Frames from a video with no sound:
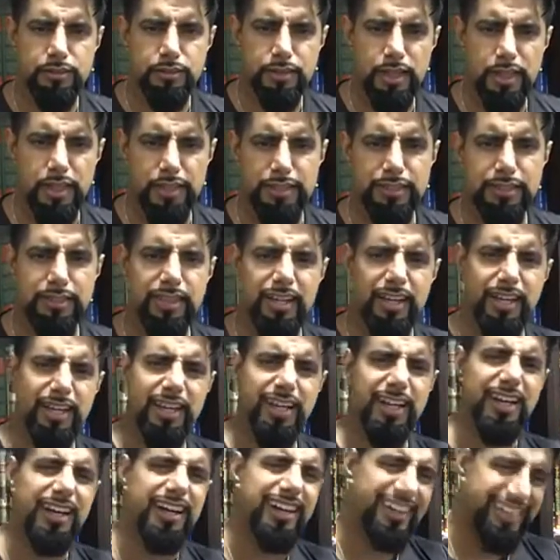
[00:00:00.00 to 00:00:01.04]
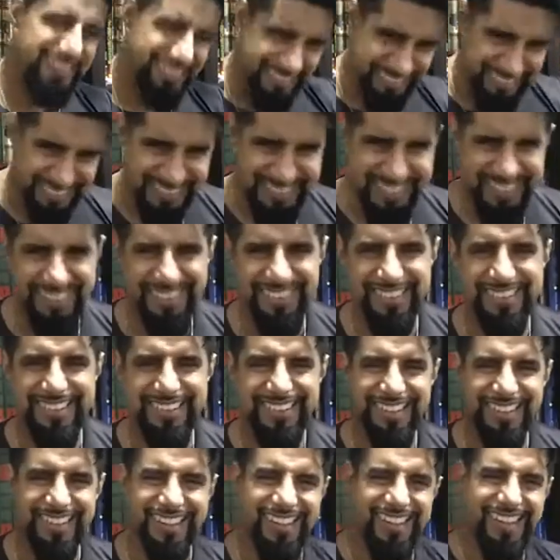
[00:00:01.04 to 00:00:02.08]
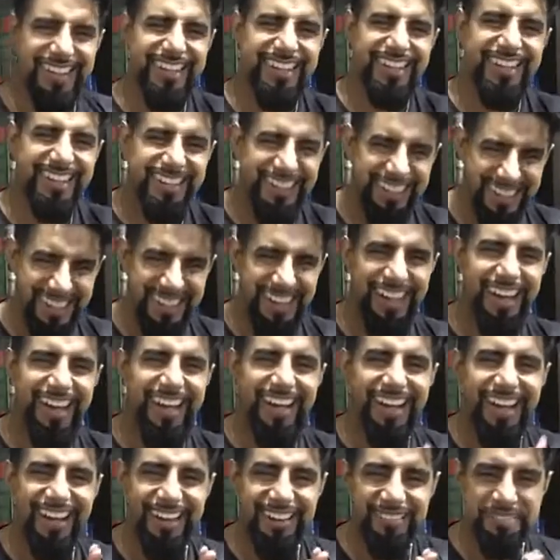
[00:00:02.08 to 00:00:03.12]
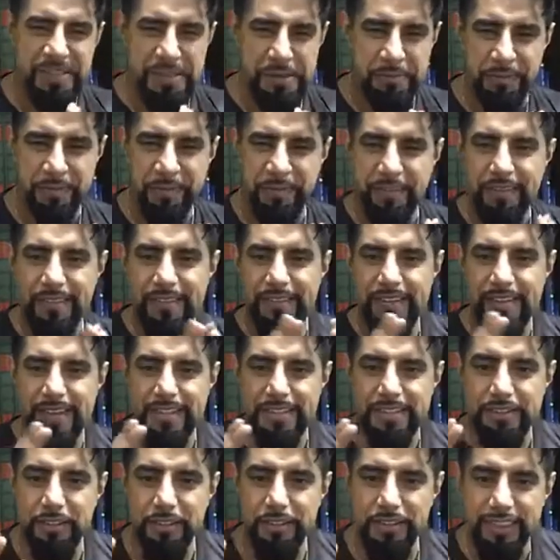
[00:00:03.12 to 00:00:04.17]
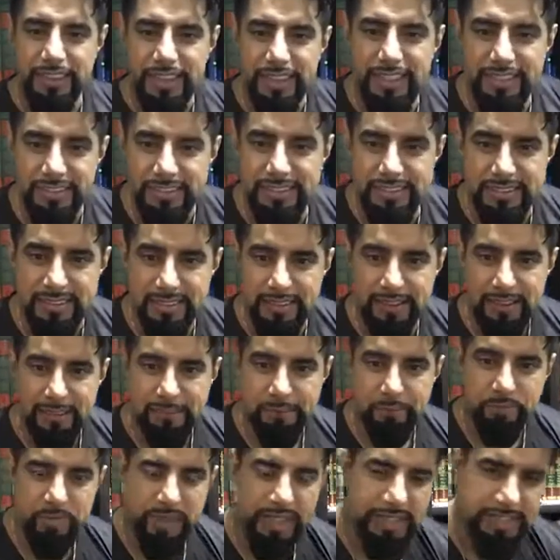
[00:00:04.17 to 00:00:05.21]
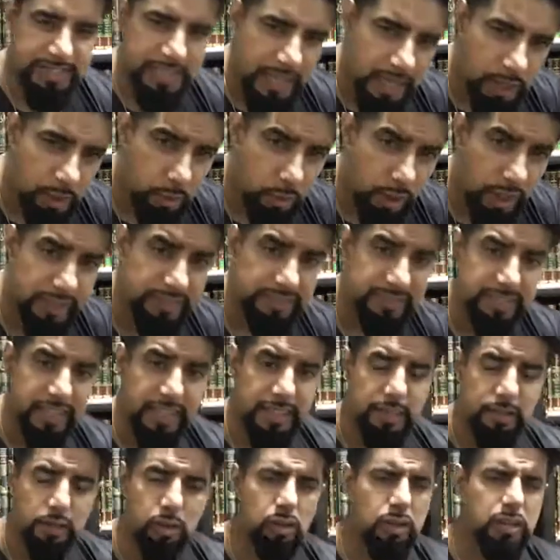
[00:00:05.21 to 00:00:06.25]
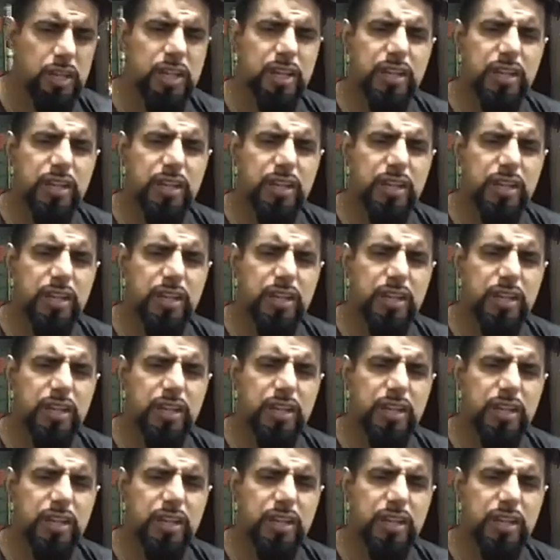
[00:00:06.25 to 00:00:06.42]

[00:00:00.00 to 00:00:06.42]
Allah! Allah, people! So this is how I say, look,